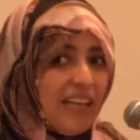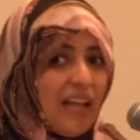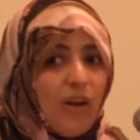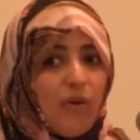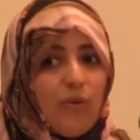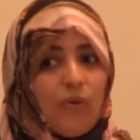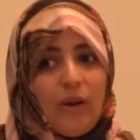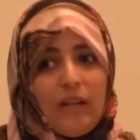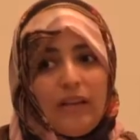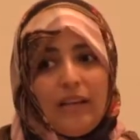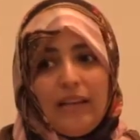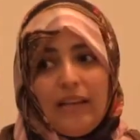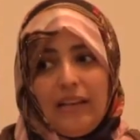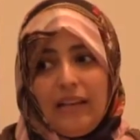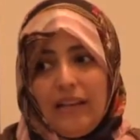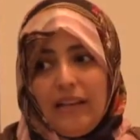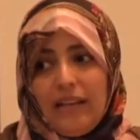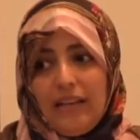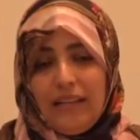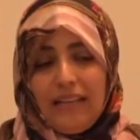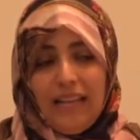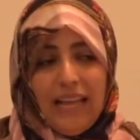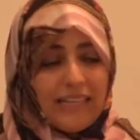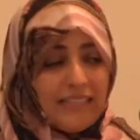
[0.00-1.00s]
so that
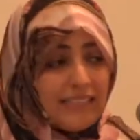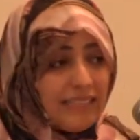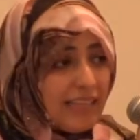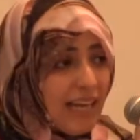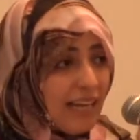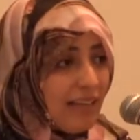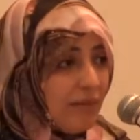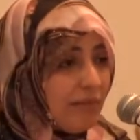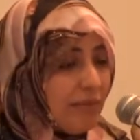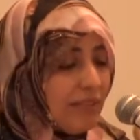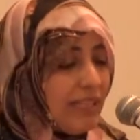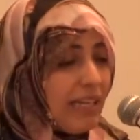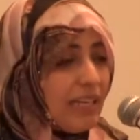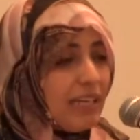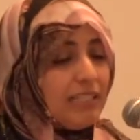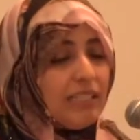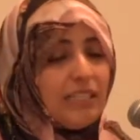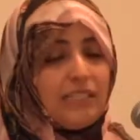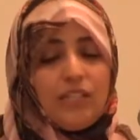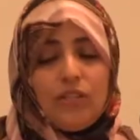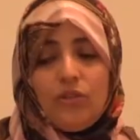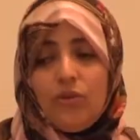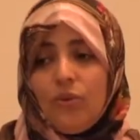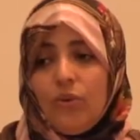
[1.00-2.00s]
she can have
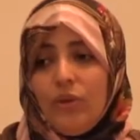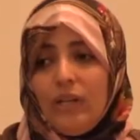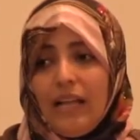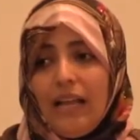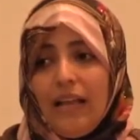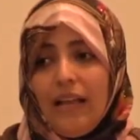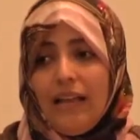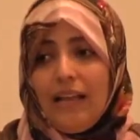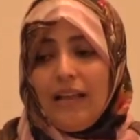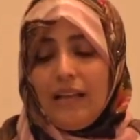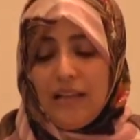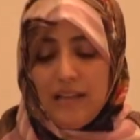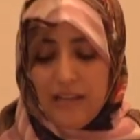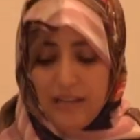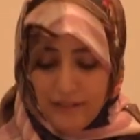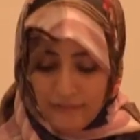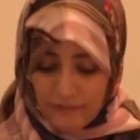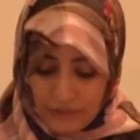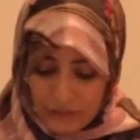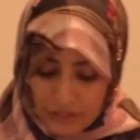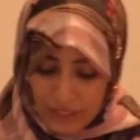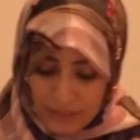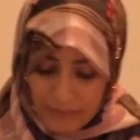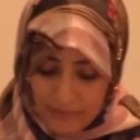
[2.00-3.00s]
victory
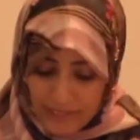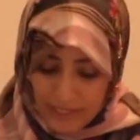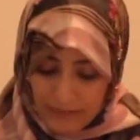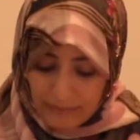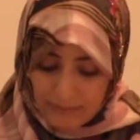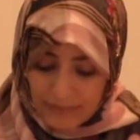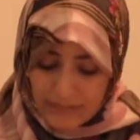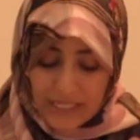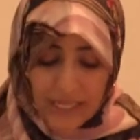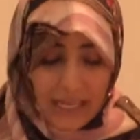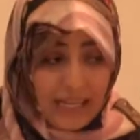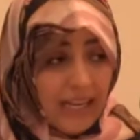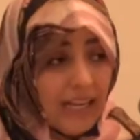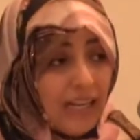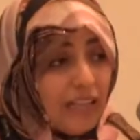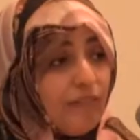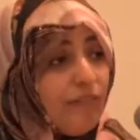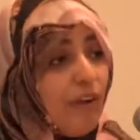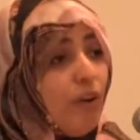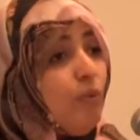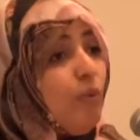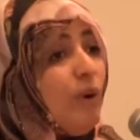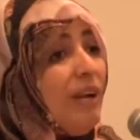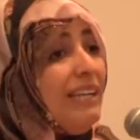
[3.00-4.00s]
as a human
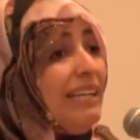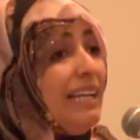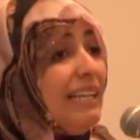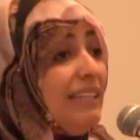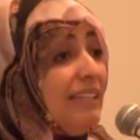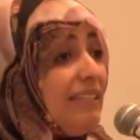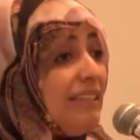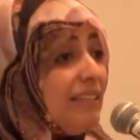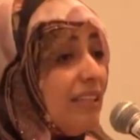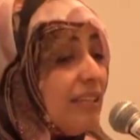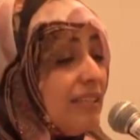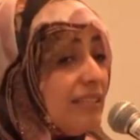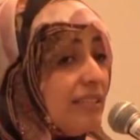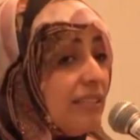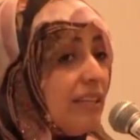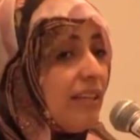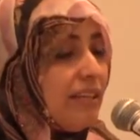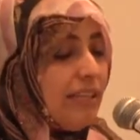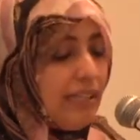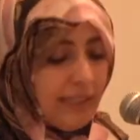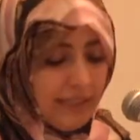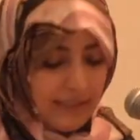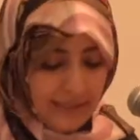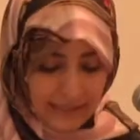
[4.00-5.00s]

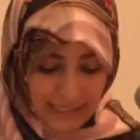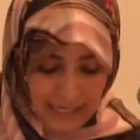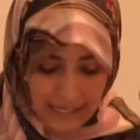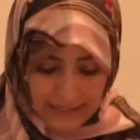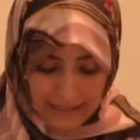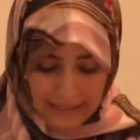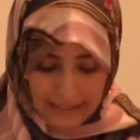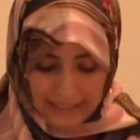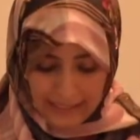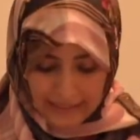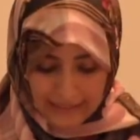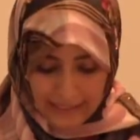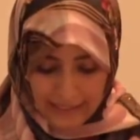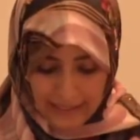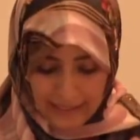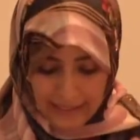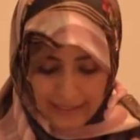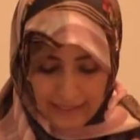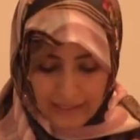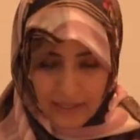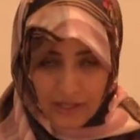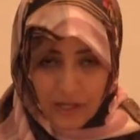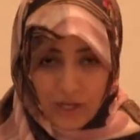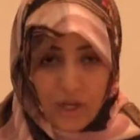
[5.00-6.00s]
and at the same
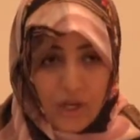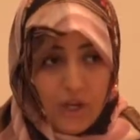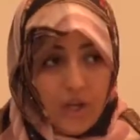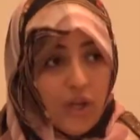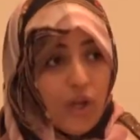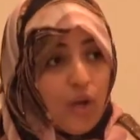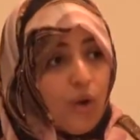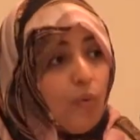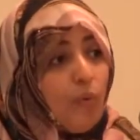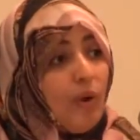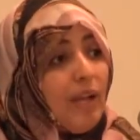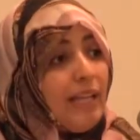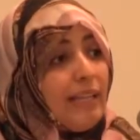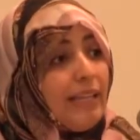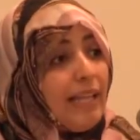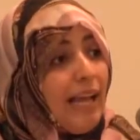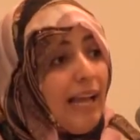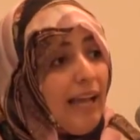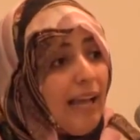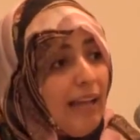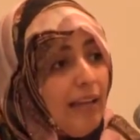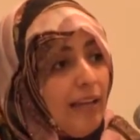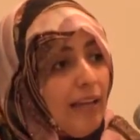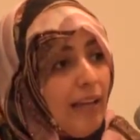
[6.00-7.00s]
time
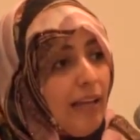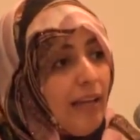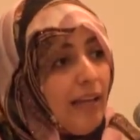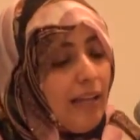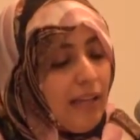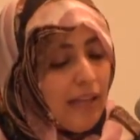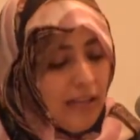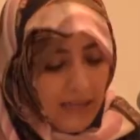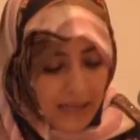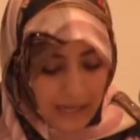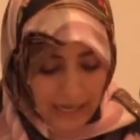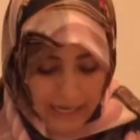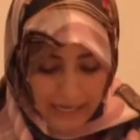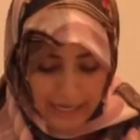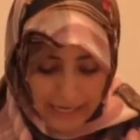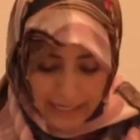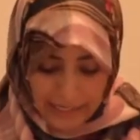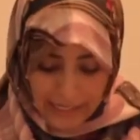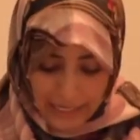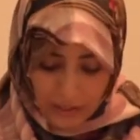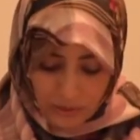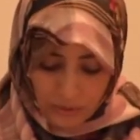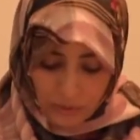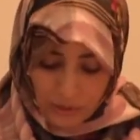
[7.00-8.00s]
provide
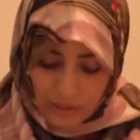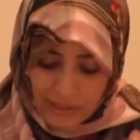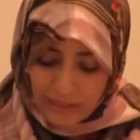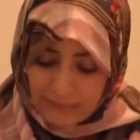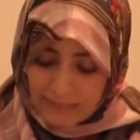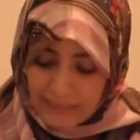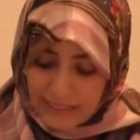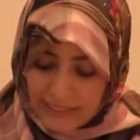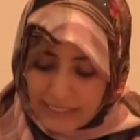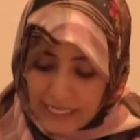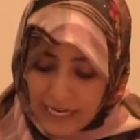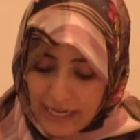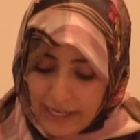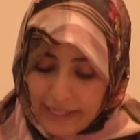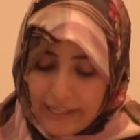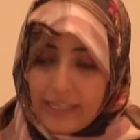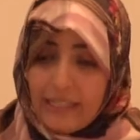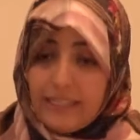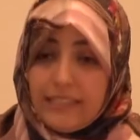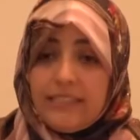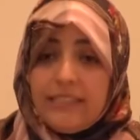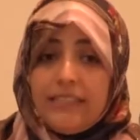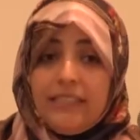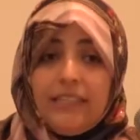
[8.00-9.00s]
victory for
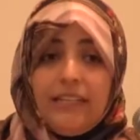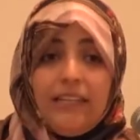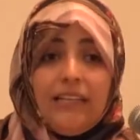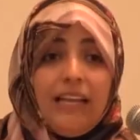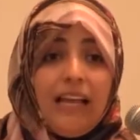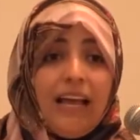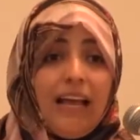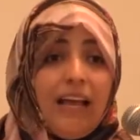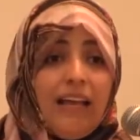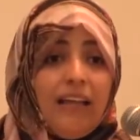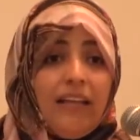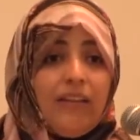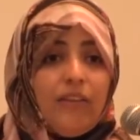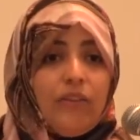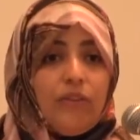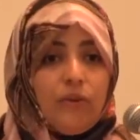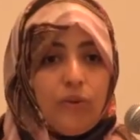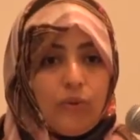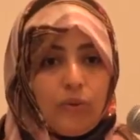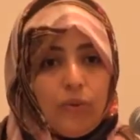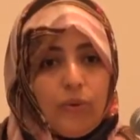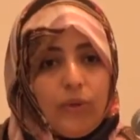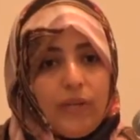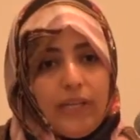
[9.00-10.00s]
all those who
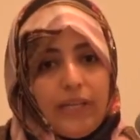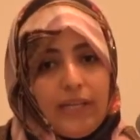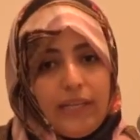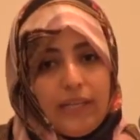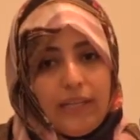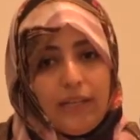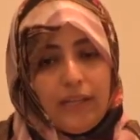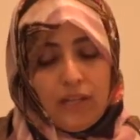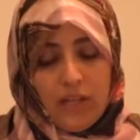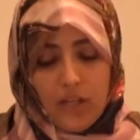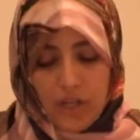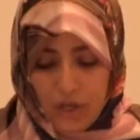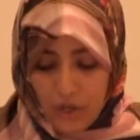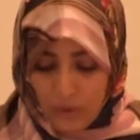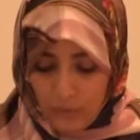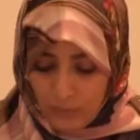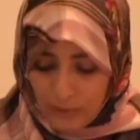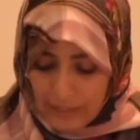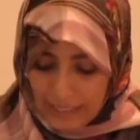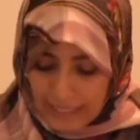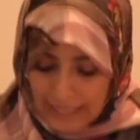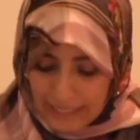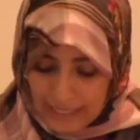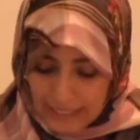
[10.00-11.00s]
are also in the same
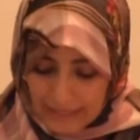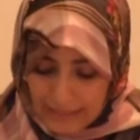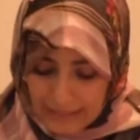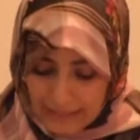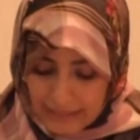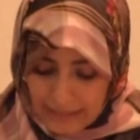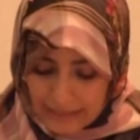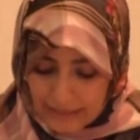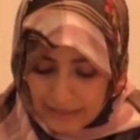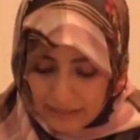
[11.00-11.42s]
field.